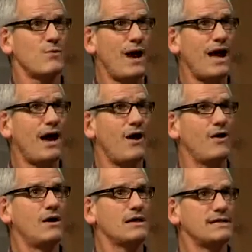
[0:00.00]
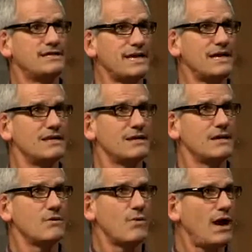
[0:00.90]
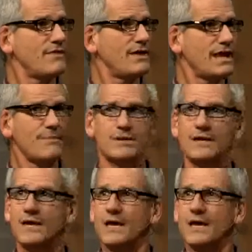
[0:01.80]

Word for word: Wow, he did. Well, how'd that happen?